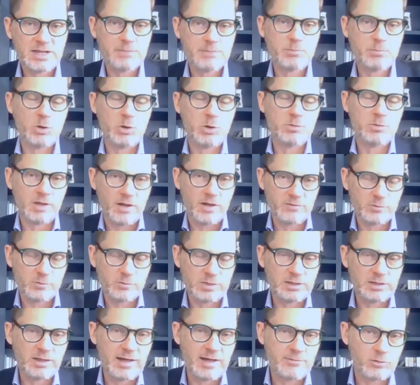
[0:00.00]
at both the
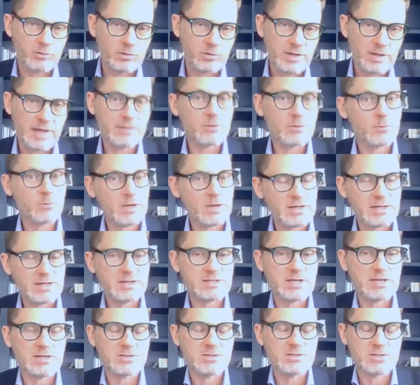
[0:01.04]
government level and the
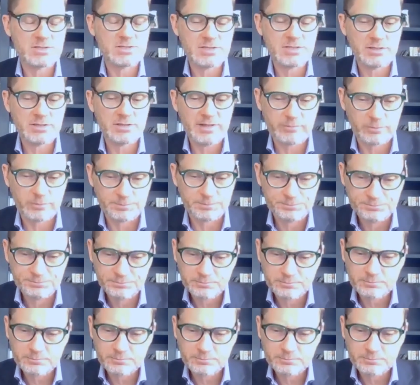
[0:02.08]
ratings agency level.